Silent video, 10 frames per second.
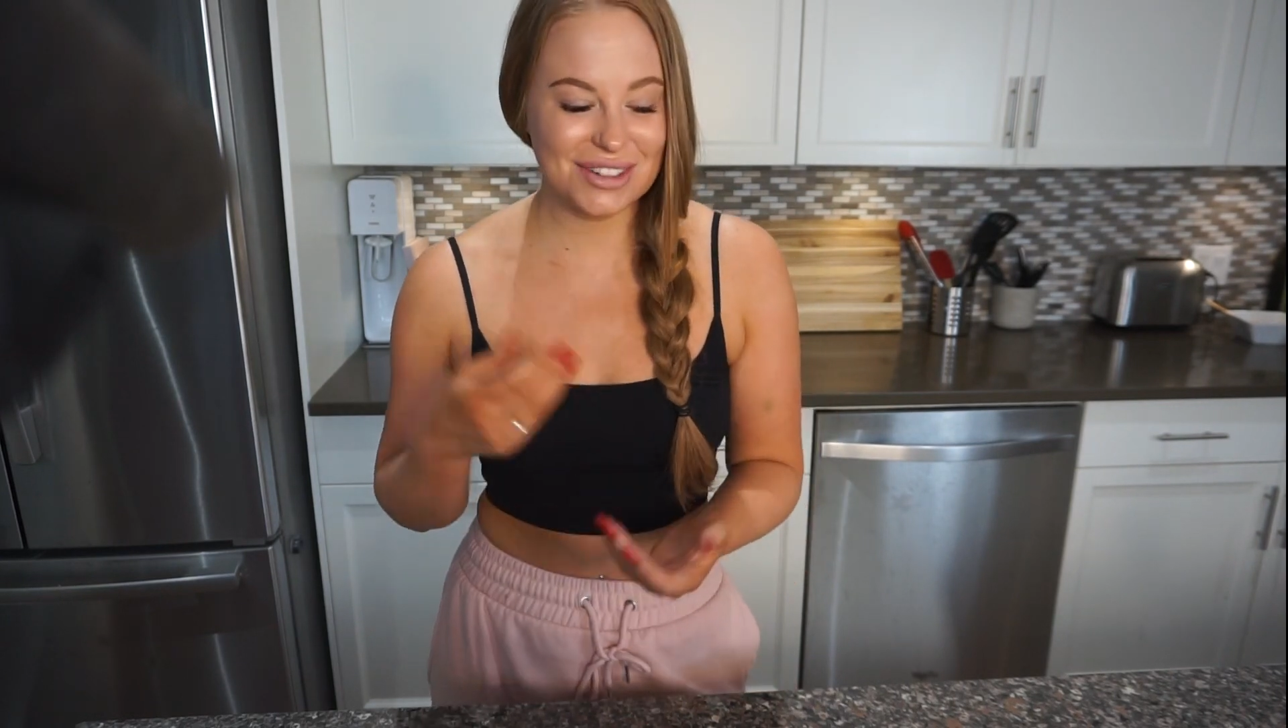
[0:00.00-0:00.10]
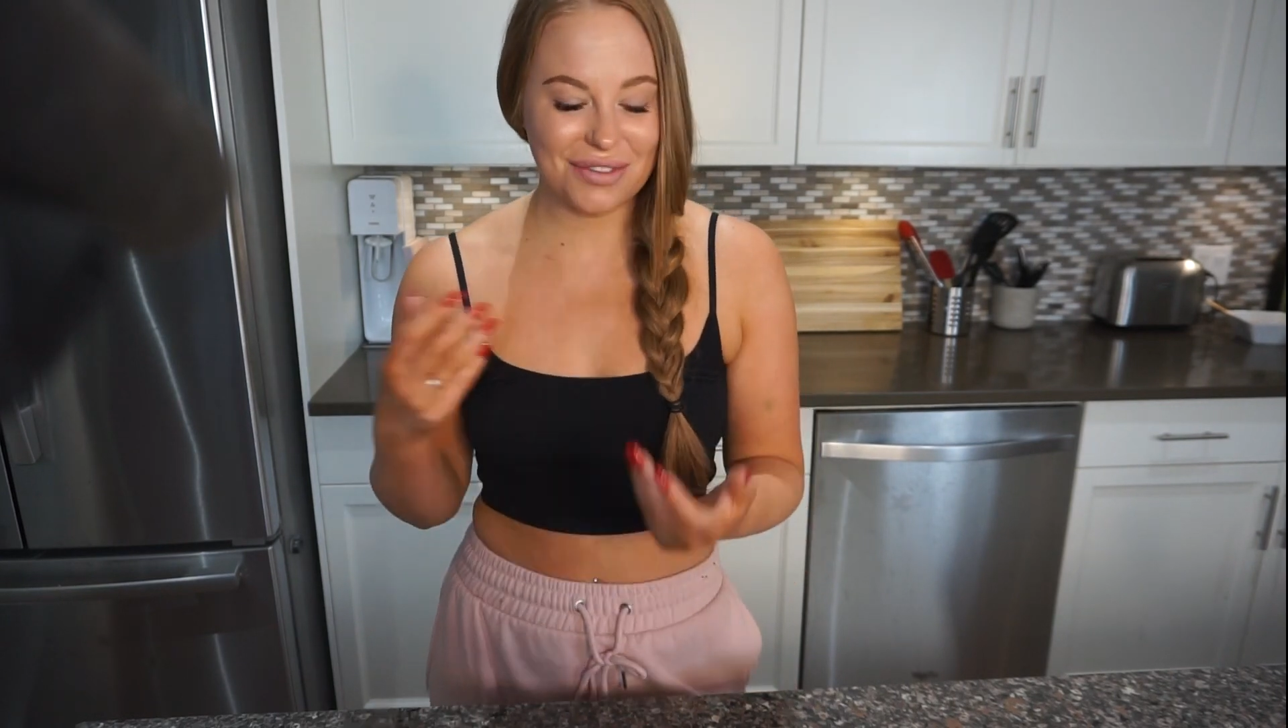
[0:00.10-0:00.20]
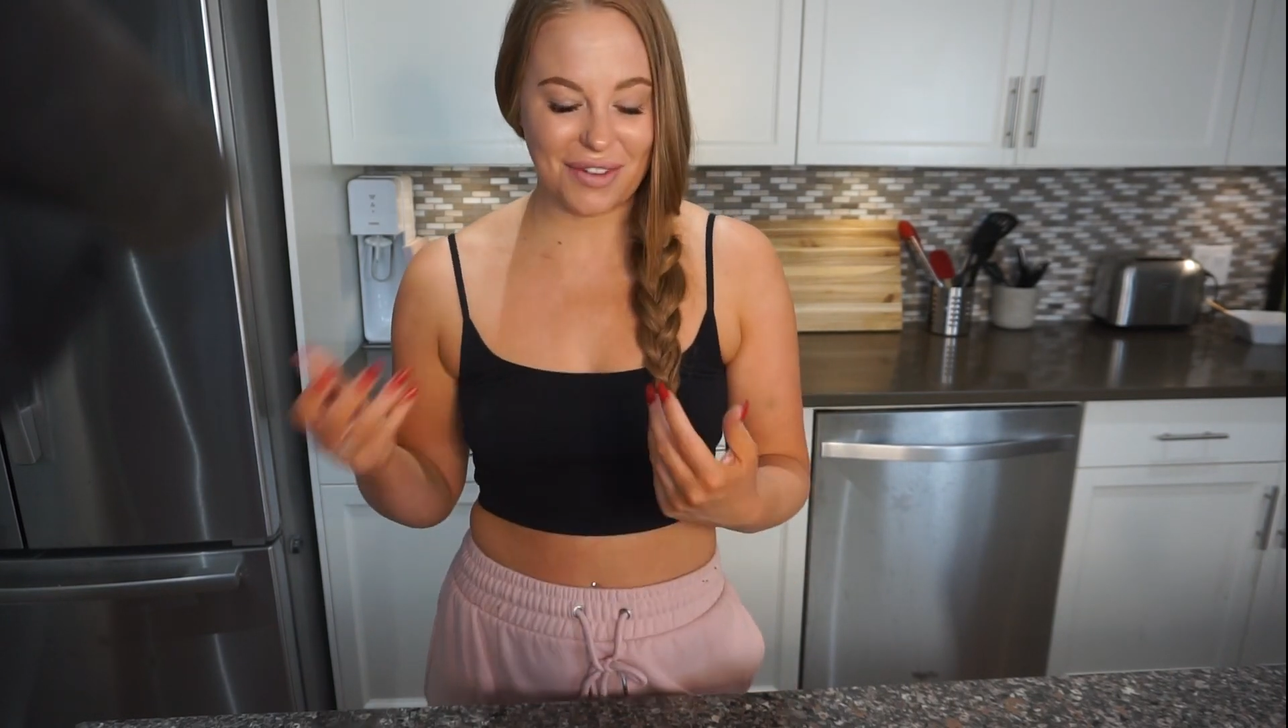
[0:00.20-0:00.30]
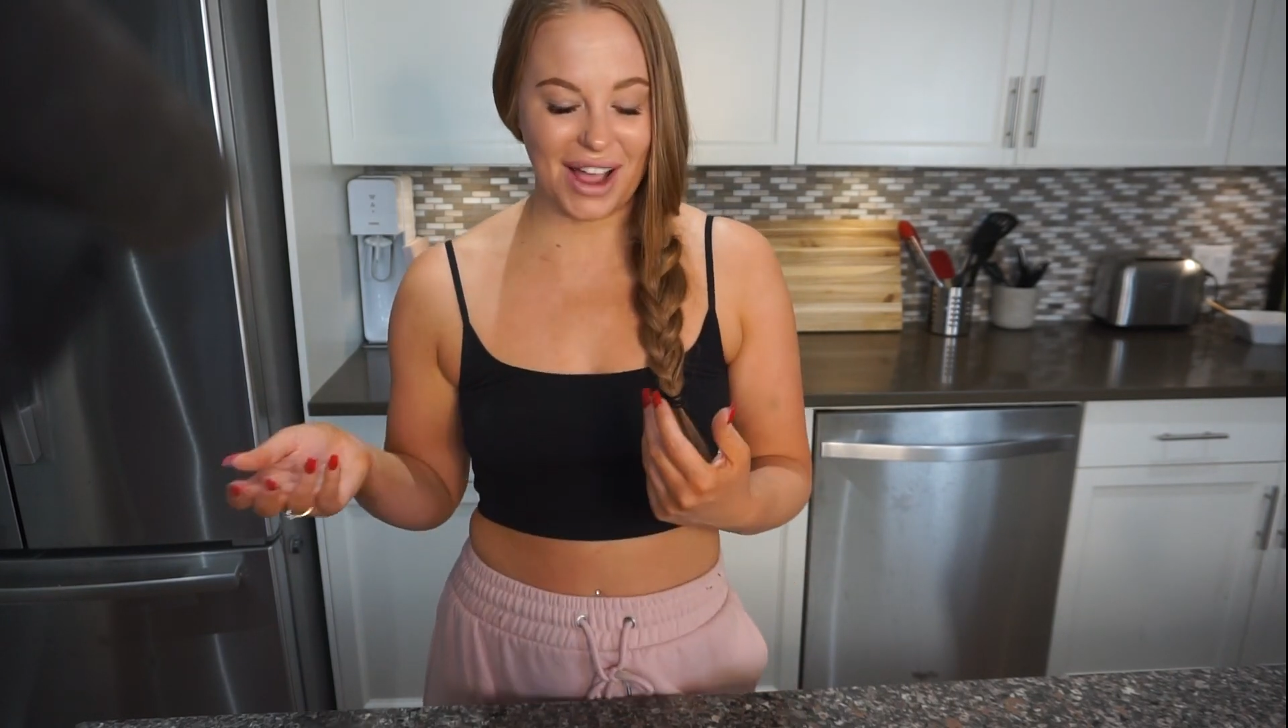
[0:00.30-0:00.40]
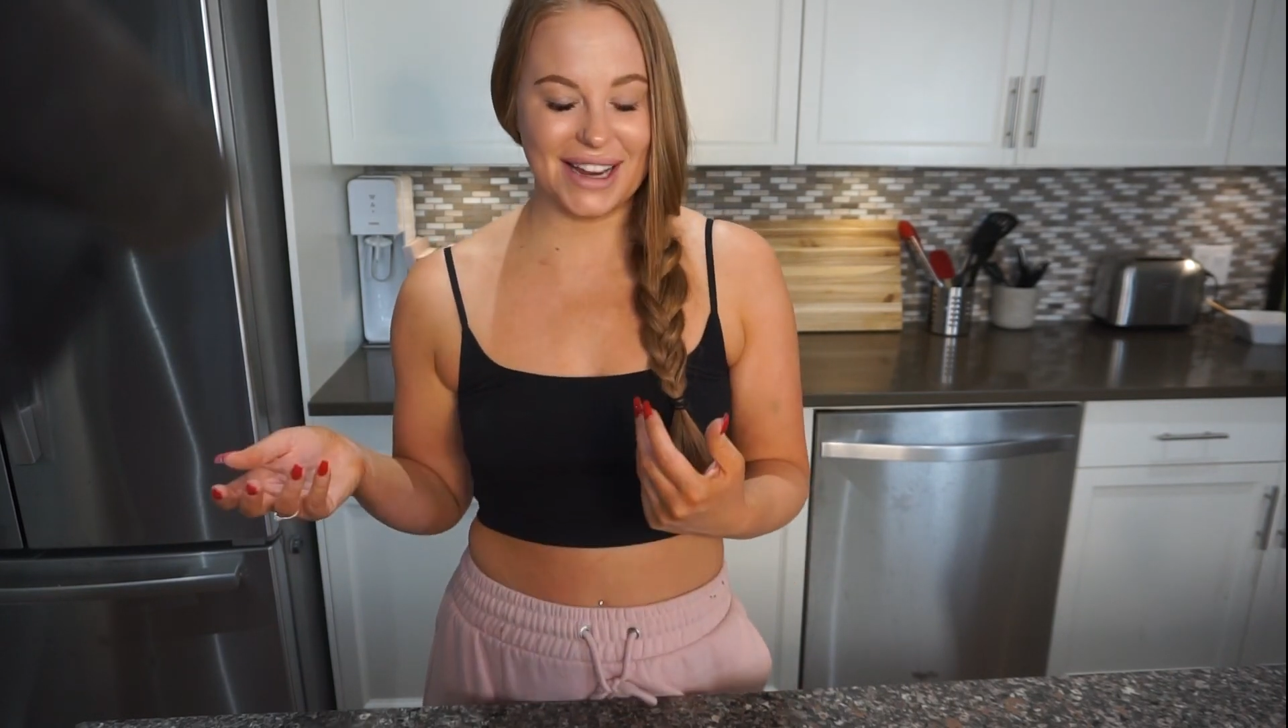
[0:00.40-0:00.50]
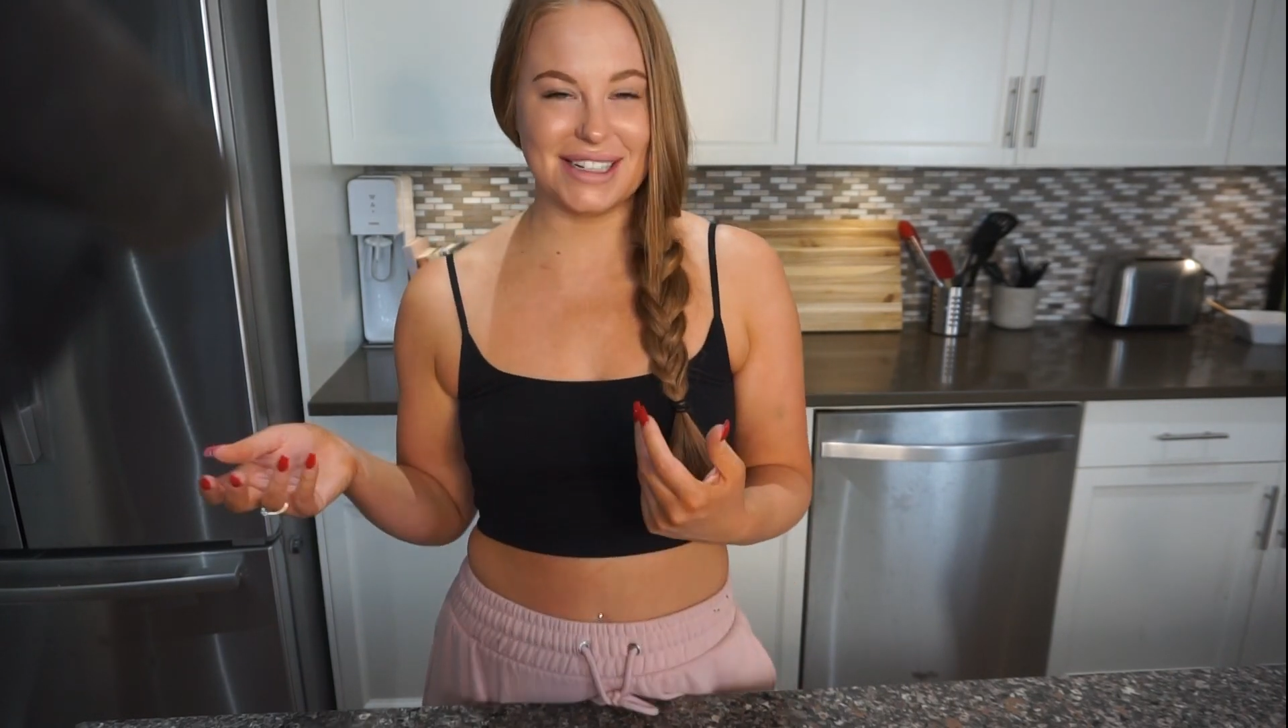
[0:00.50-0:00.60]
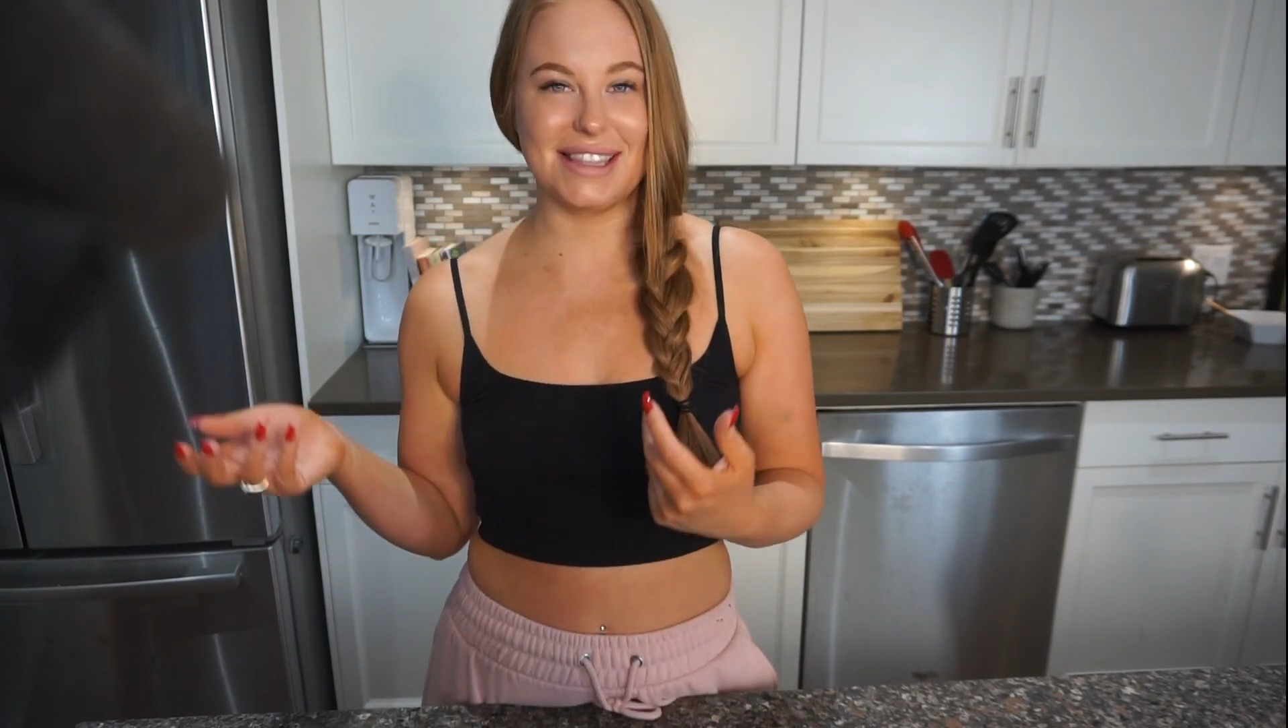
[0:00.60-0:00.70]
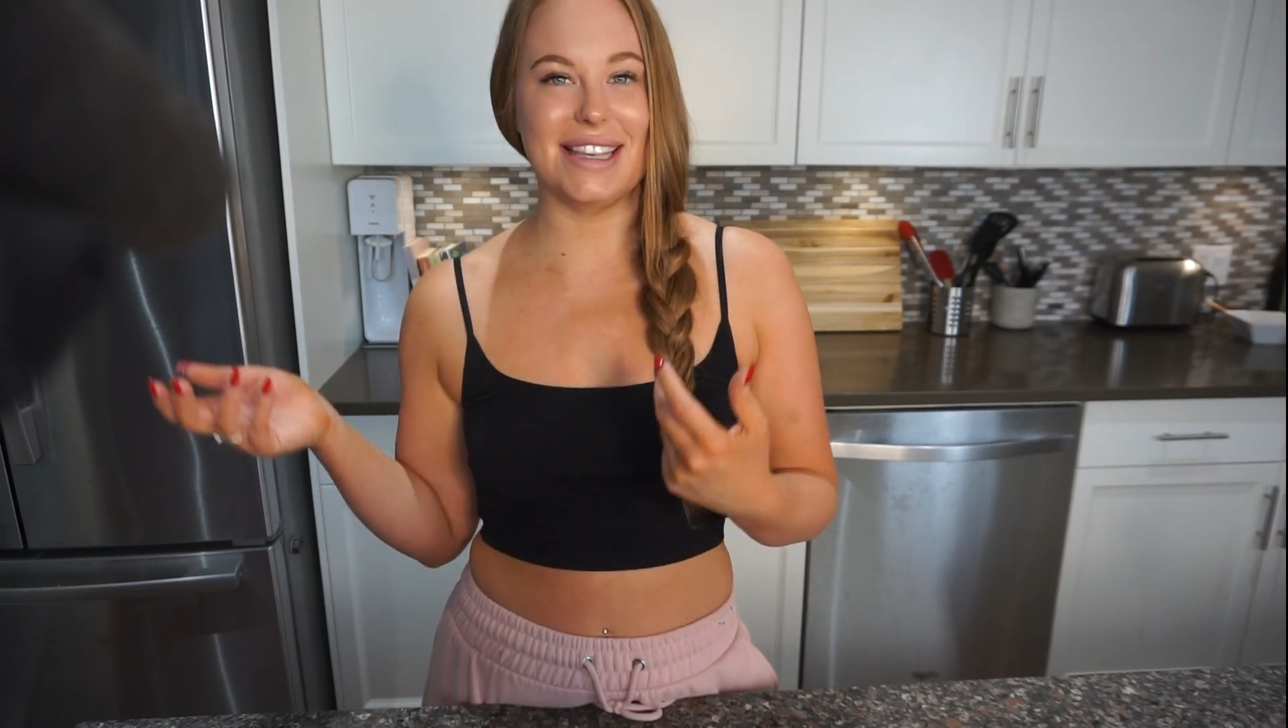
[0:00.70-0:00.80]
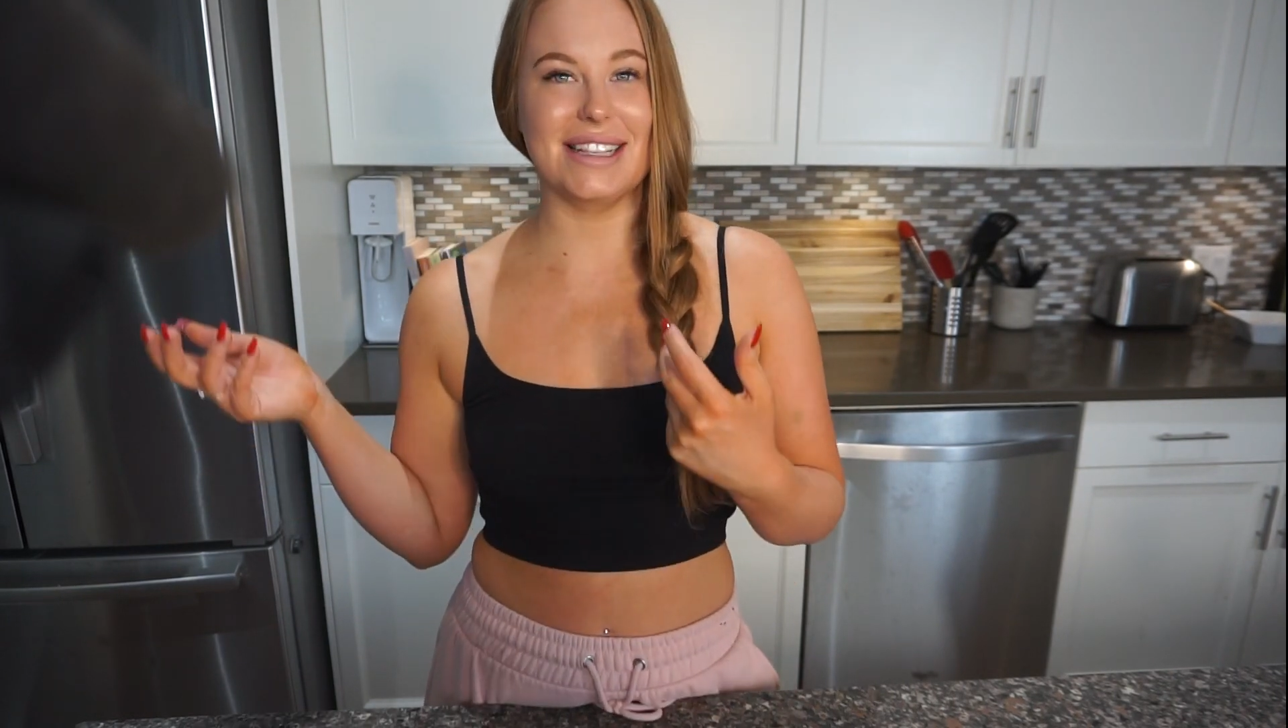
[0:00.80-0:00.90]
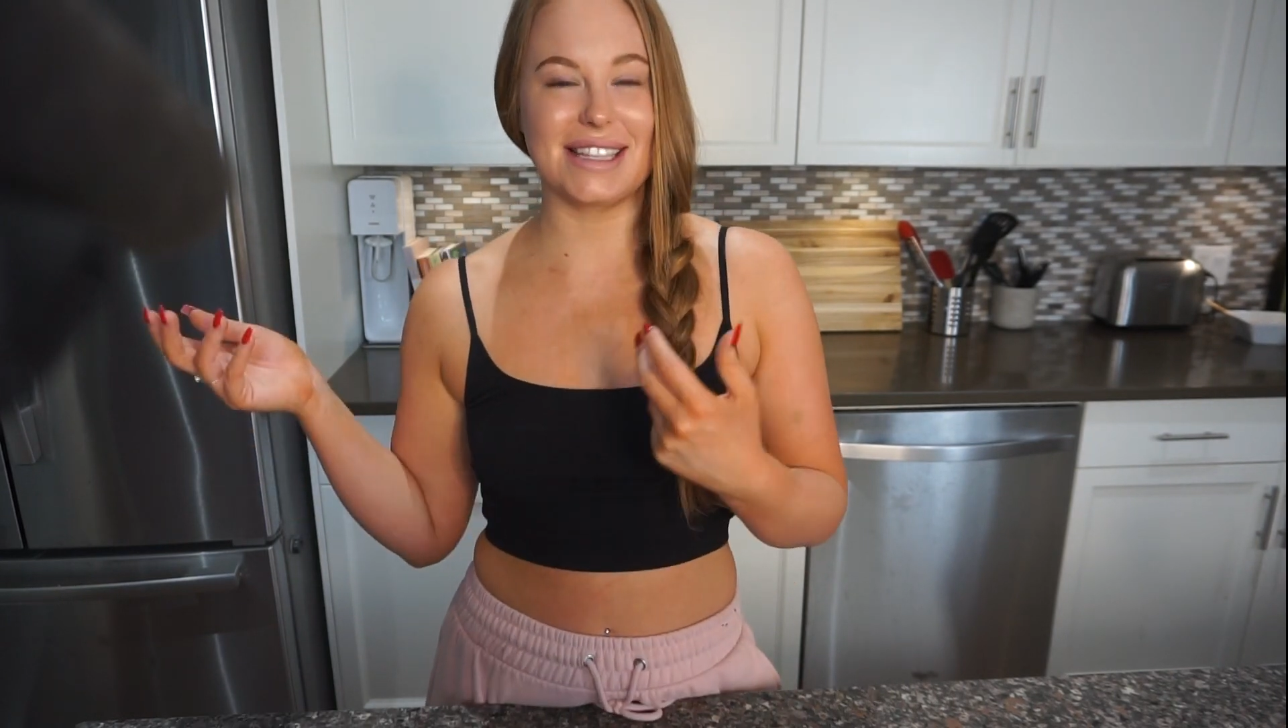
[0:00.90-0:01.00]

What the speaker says: find these